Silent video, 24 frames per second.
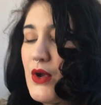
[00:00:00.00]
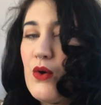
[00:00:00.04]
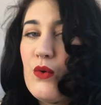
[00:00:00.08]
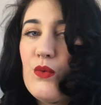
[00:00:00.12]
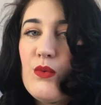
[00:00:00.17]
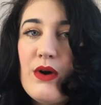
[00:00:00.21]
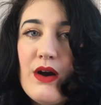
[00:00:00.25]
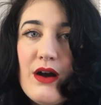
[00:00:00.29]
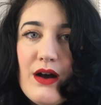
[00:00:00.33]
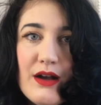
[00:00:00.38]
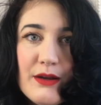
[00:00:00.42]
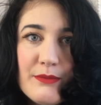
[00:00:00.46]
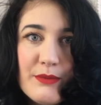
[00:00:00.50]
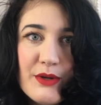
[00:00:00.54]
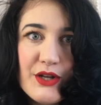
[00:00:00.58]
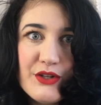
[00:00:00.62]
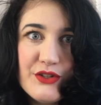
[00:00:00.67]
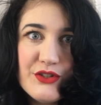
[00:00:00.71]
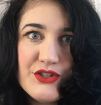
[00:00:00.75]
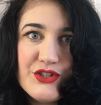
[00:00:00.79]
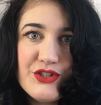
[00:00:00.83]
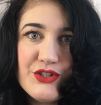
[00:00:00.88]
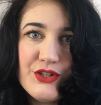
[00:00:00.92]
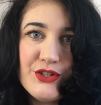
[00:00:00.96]
what I'm
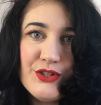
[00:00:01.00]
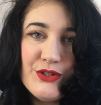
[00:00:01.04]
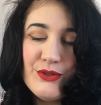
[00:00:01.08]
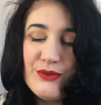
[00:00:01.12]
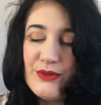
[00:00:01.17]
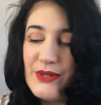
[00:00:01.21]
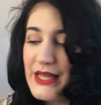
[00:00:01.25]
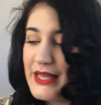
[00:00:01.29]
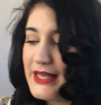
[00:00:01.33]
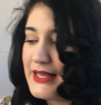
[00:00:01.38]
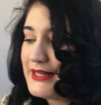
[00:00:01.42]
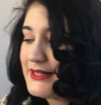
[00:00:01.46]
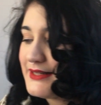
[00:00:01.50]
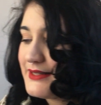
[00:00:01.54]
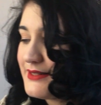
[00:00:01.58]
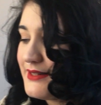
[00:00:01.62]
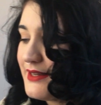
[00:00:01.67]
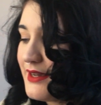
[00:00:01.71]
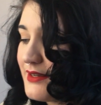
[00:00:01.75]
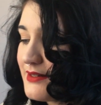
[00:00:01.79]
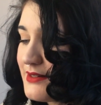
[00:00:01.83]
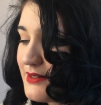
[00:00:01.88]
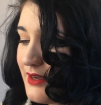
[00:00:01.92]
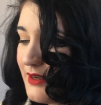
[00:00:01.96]
gonna do is
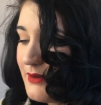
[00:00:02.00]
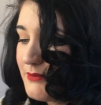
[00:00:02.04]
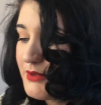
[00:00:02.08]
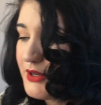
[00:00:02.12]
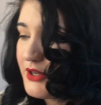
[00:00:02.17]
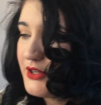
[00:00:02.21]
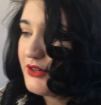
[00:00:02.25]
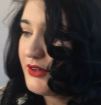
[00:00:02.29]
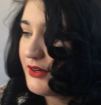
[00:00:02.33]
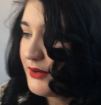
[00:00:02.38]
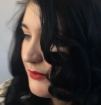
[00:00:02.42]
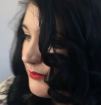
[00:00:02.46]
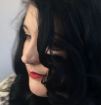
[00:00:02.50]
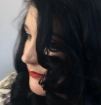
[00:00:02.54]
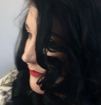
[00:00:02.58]
that I'm gonna